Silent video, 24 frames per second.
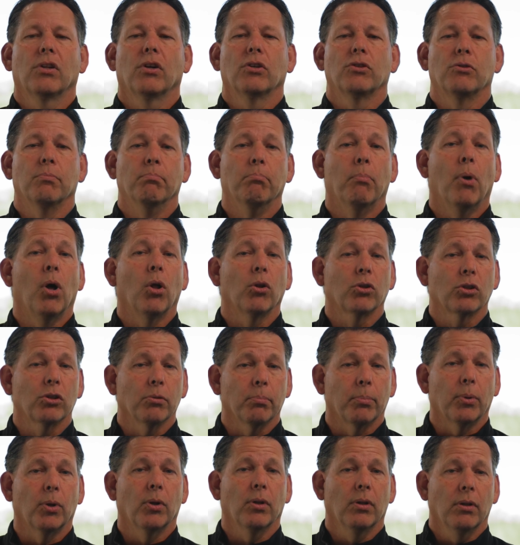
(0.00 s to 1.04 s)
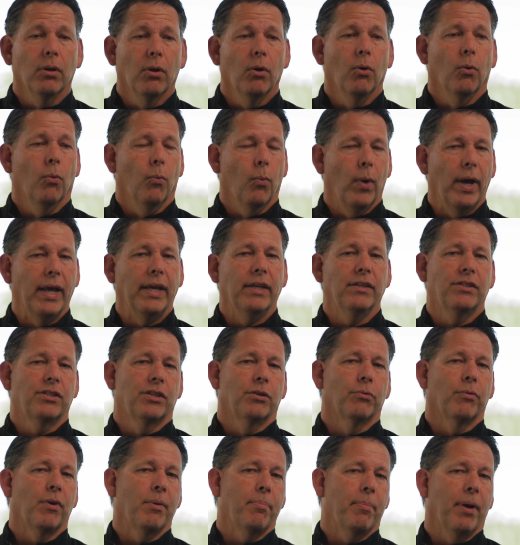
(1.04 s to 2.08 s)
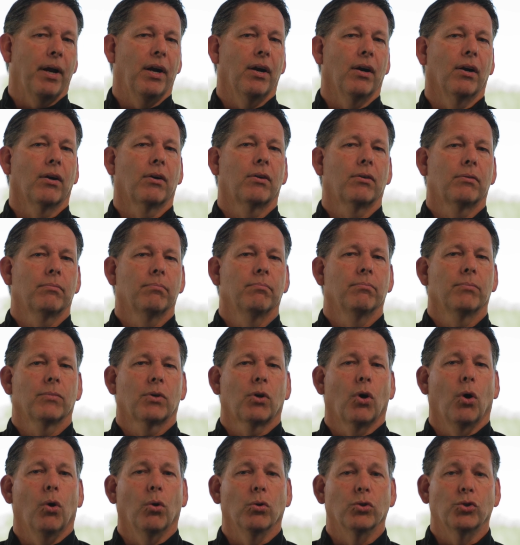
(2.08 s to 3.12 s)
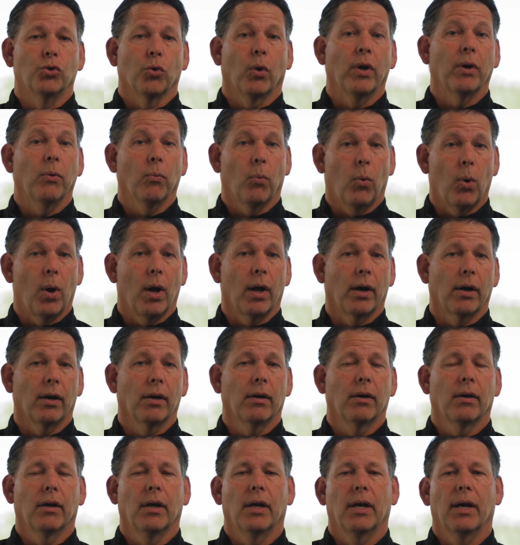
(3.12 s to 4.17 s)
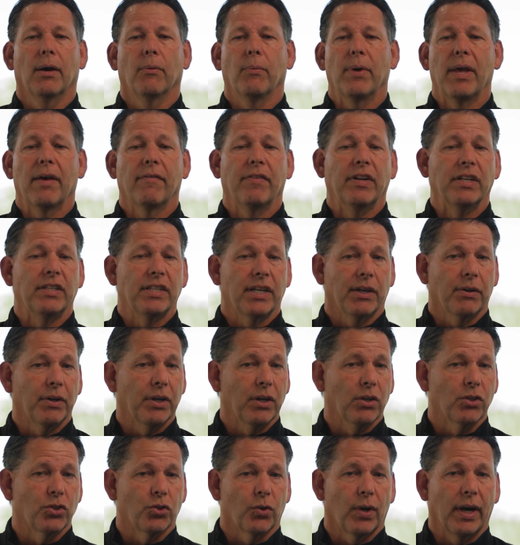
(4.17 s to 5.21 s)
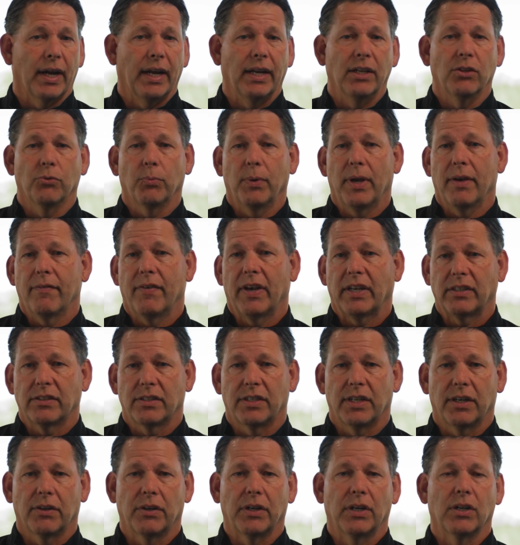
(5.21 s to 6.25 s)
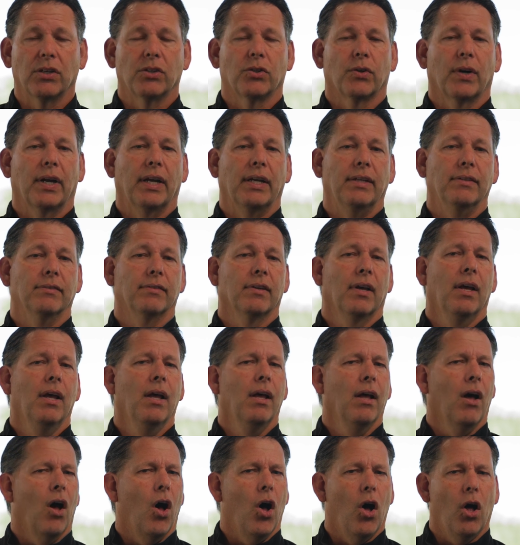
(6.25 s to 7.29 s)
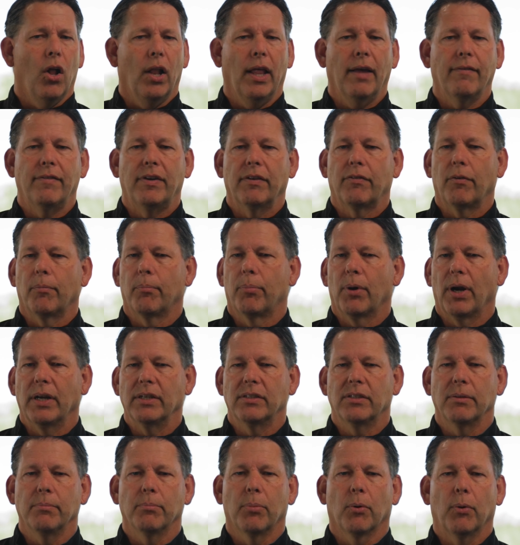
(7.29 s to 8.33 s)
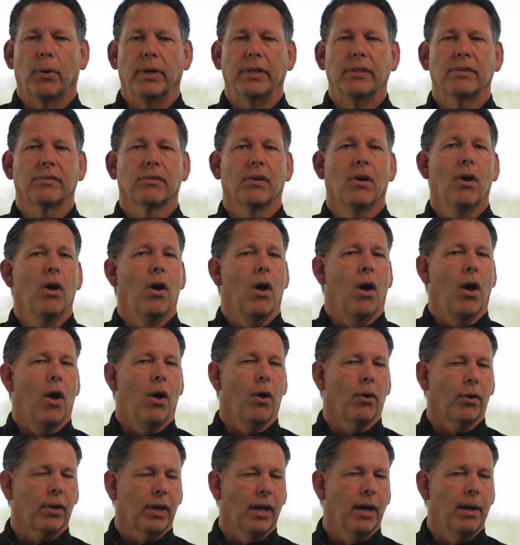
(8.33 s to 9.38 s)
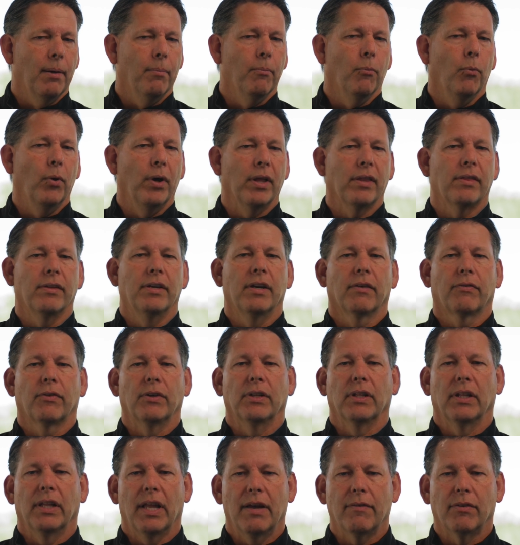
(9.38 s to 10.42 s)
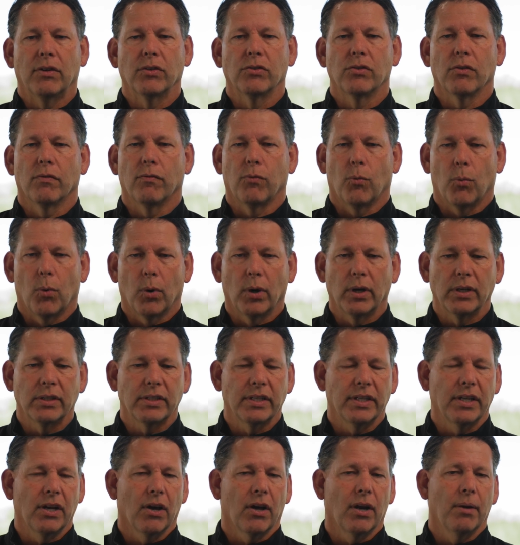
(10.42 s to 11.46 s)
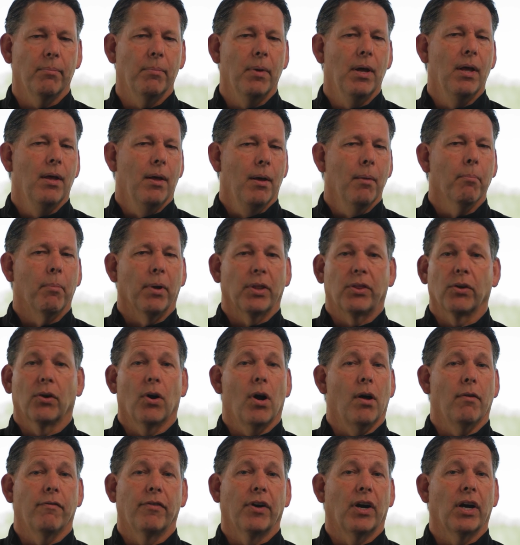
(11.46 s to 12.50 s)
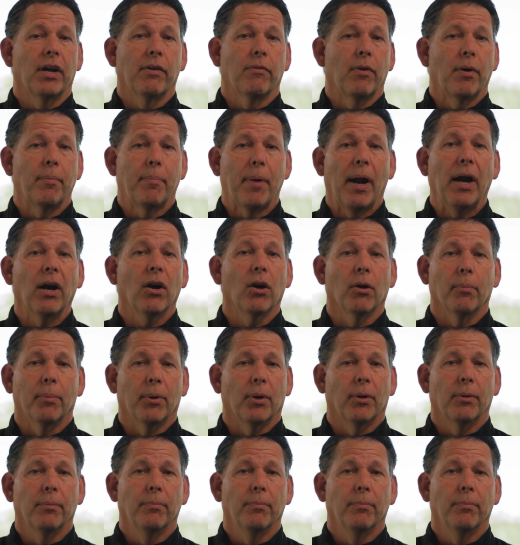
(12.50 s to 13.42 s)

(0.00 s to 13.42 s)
There's multiple ways to repair cold joint water. Uh, we have interior drains, we have exterior drains, all have different pricing points, all come with different levels of warranty on them, but they're all very repairable.